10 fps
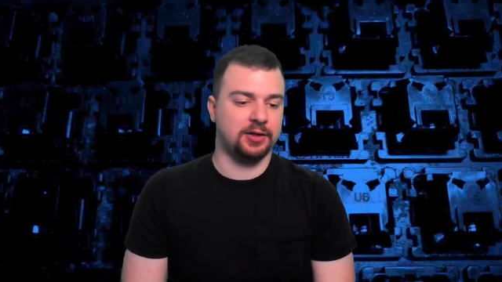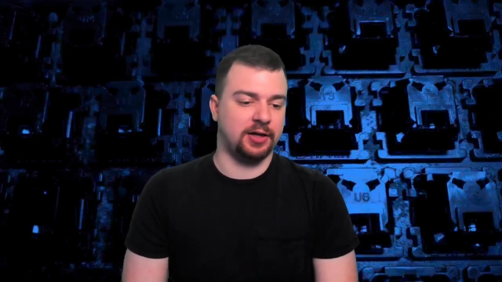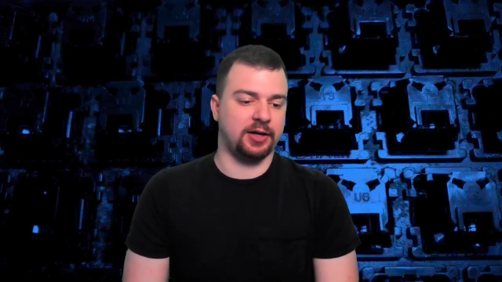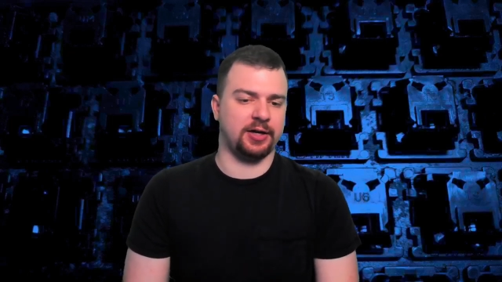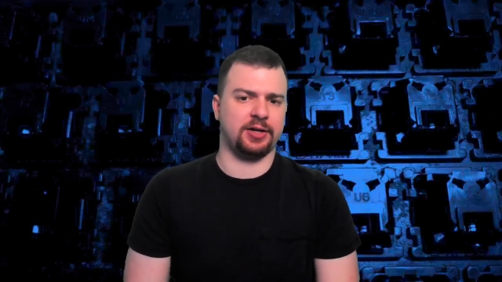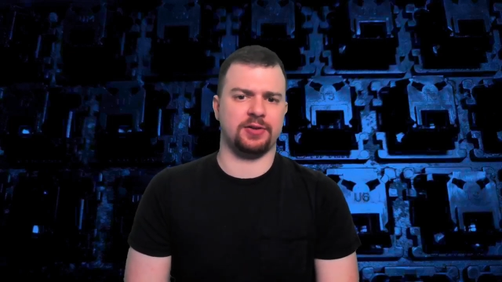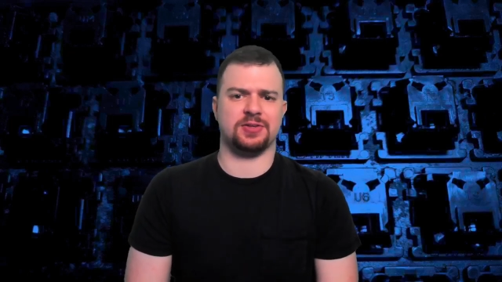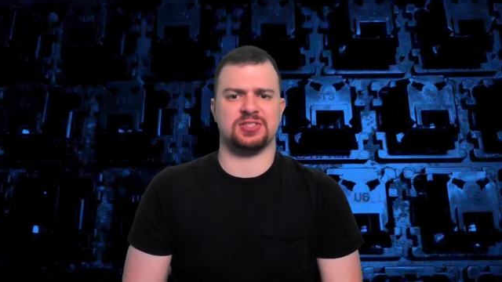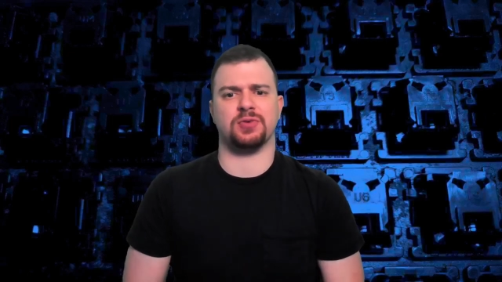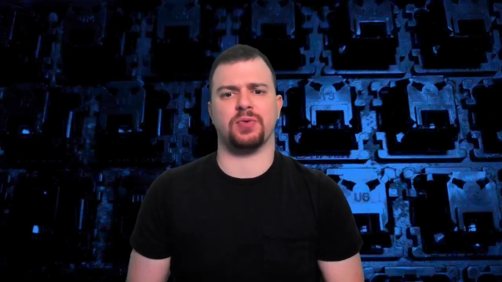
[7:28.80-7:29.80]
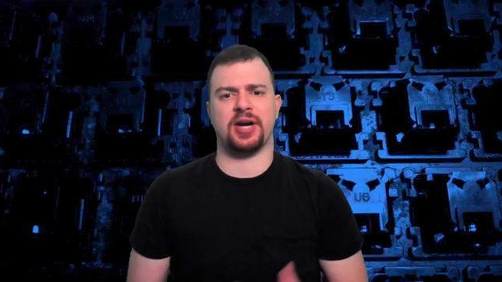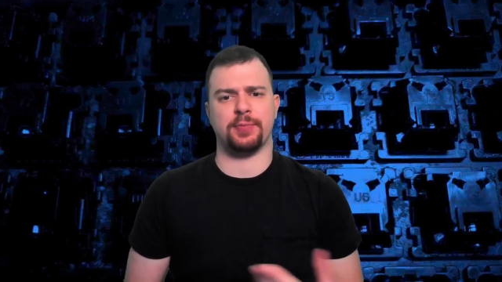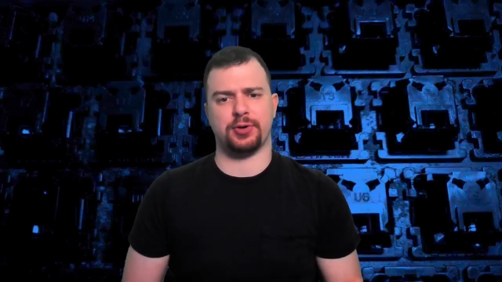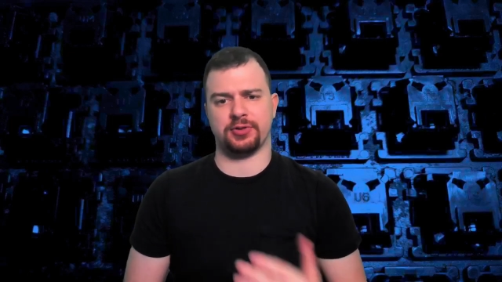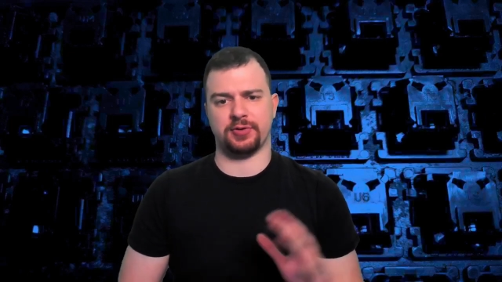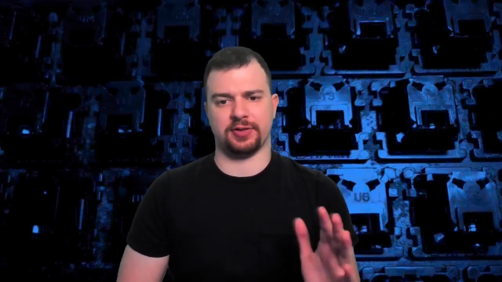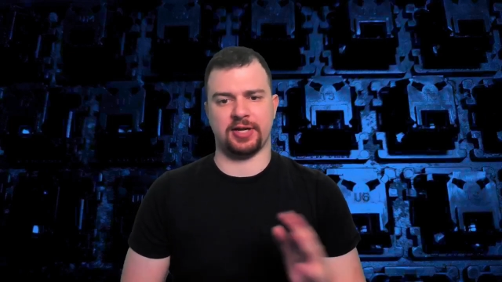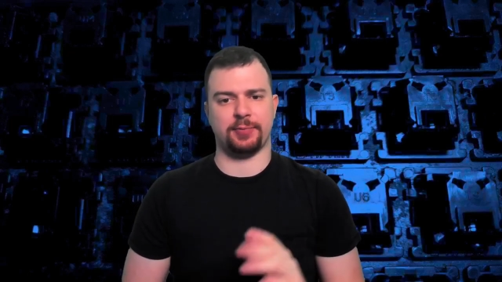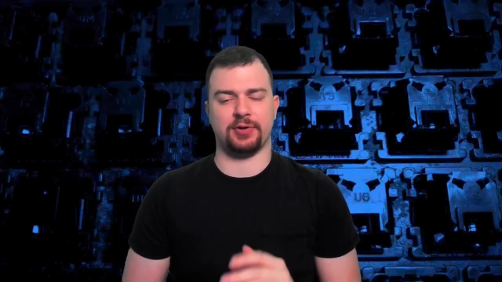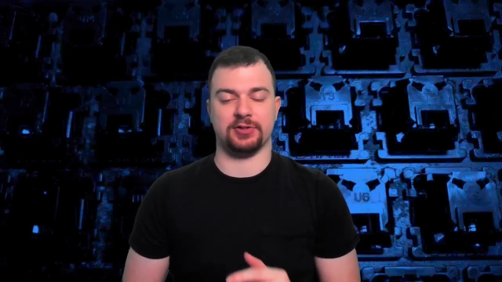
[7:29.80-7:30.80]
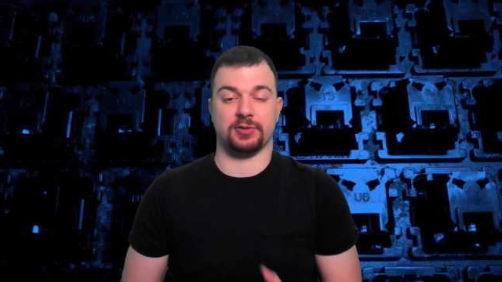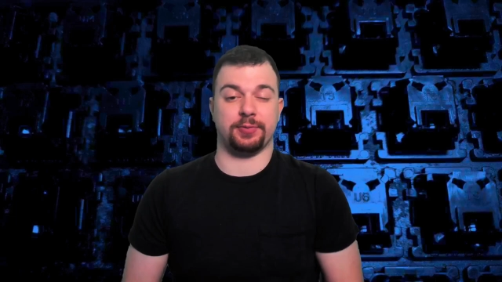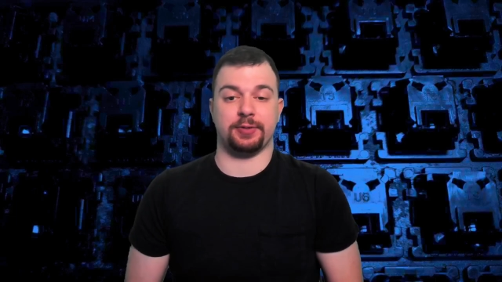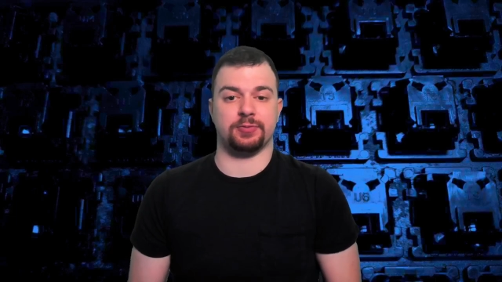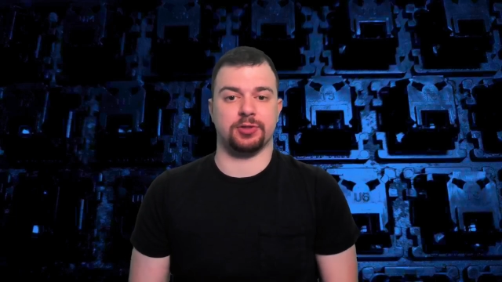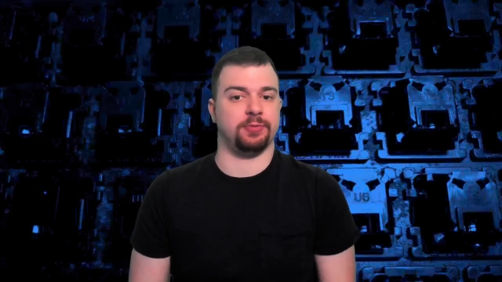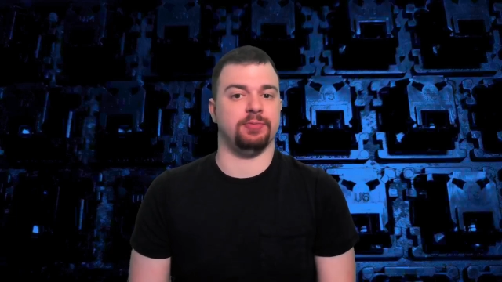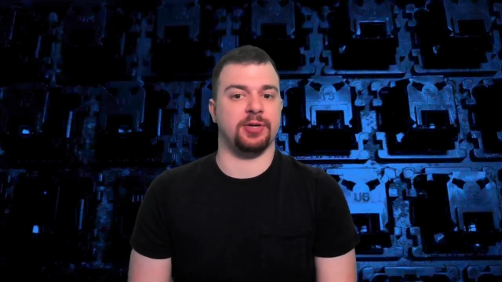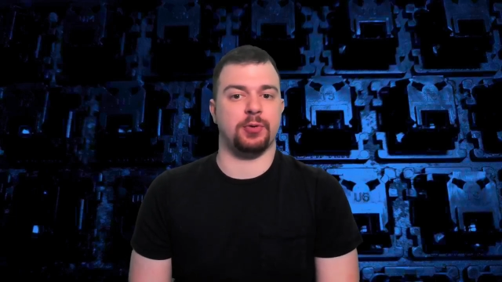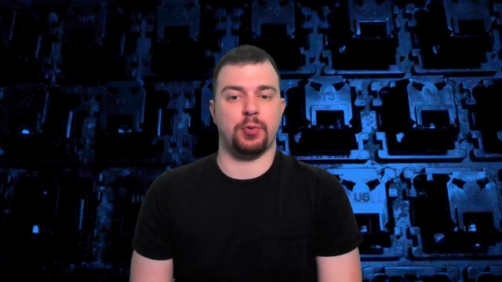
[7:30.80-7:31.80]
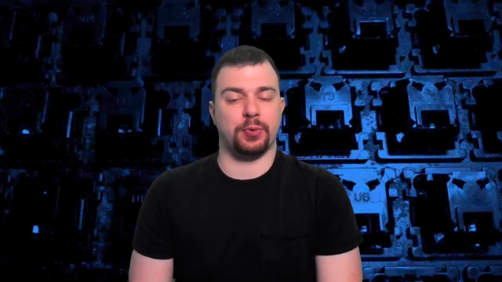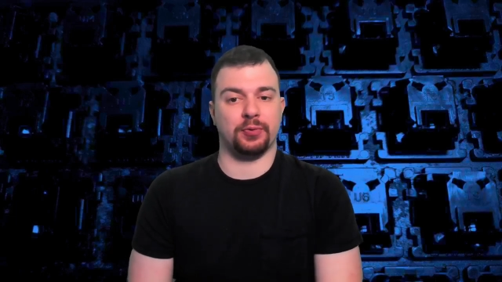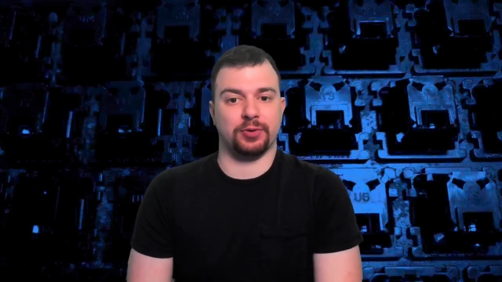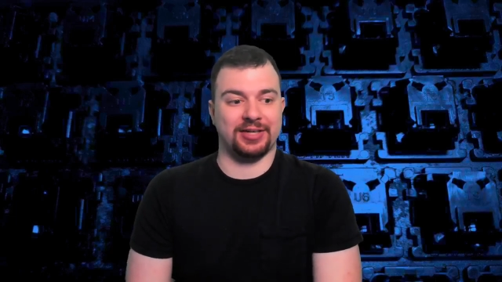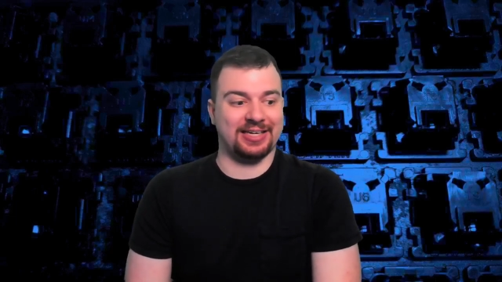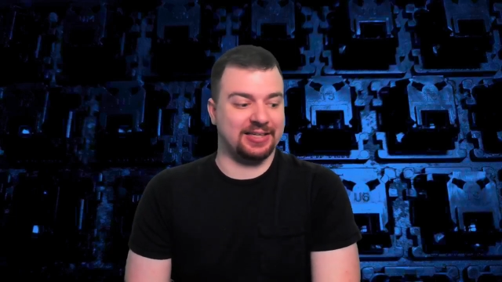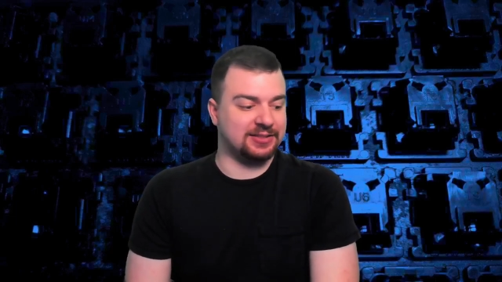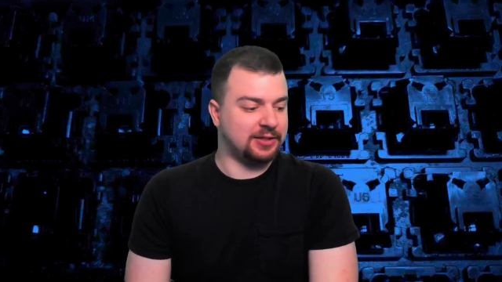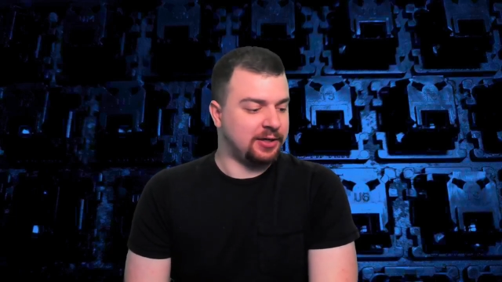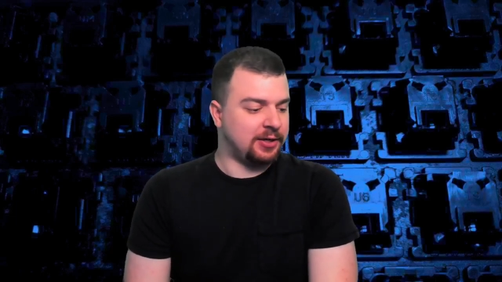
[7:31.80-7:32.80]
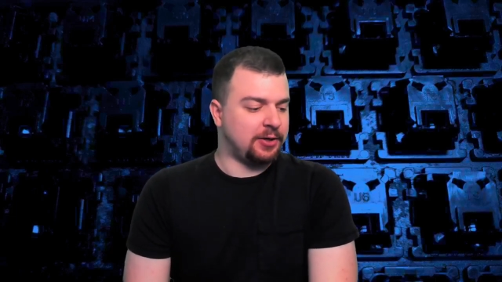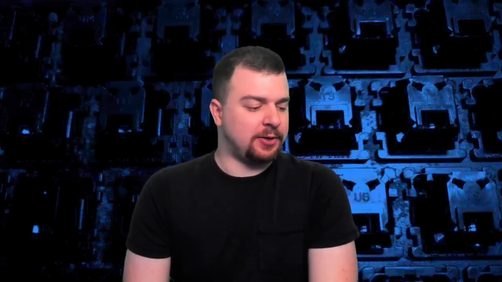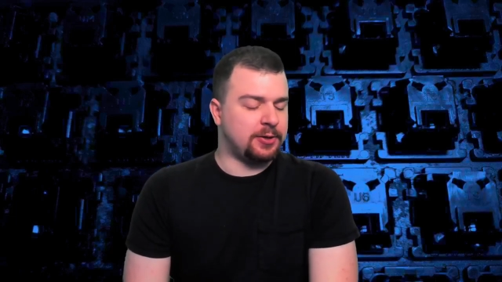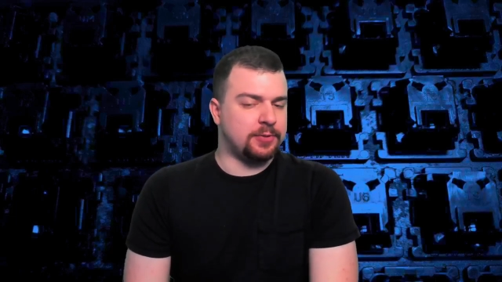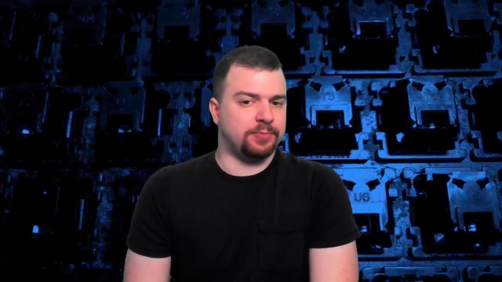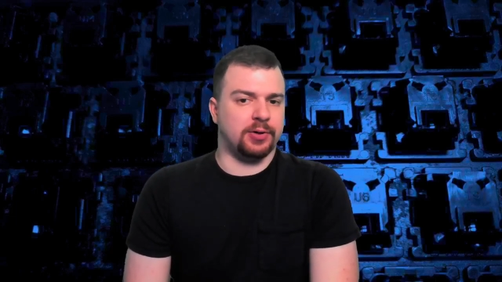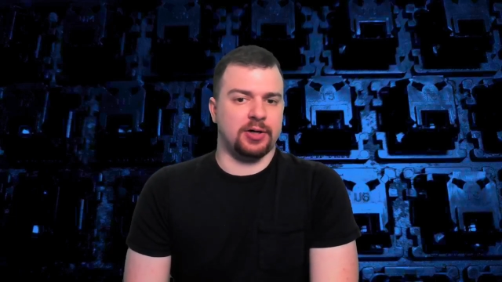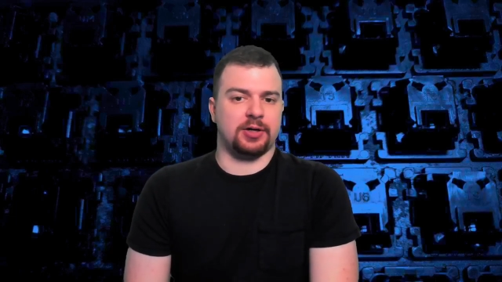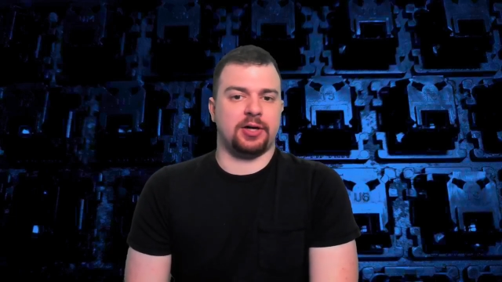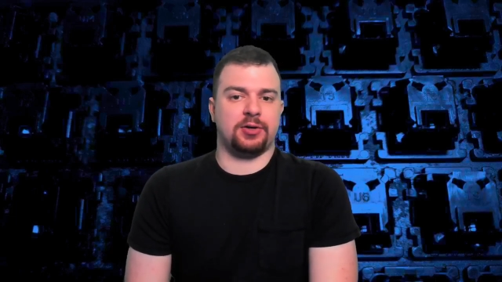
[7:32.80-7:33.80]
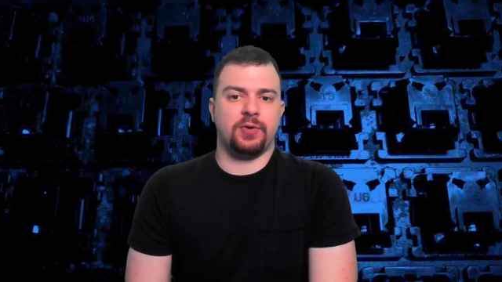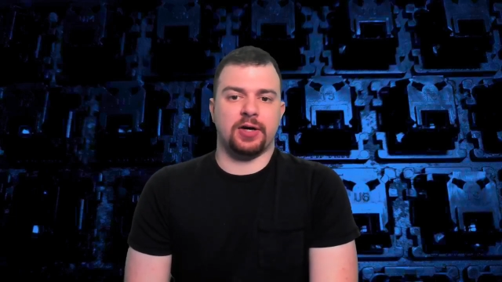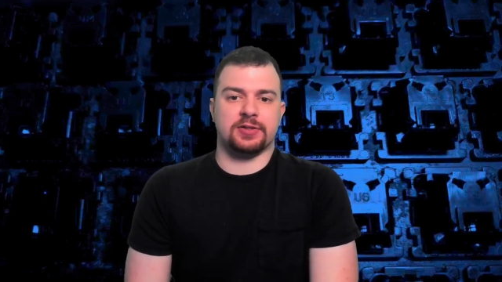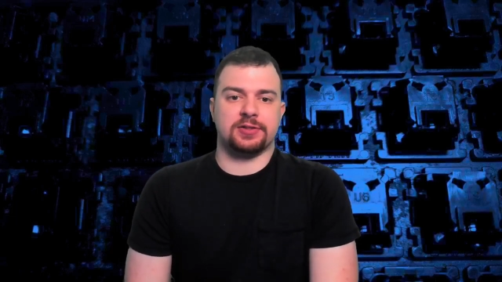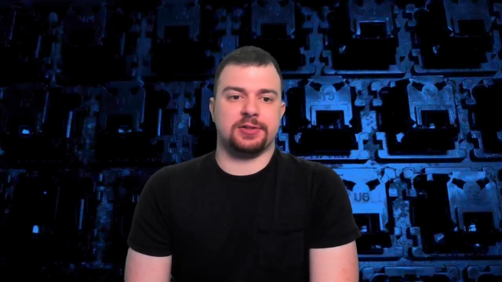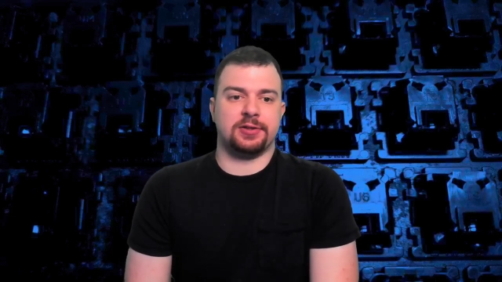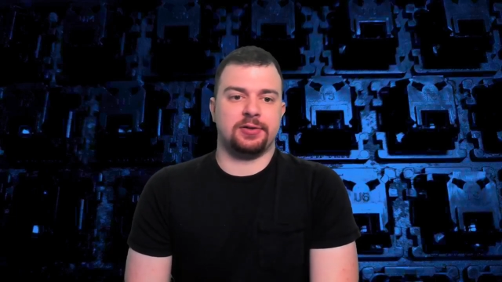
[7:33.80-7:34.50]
And there is no RAM or anything like that because that'd be so minimal, we wouldn't need it. But I digress.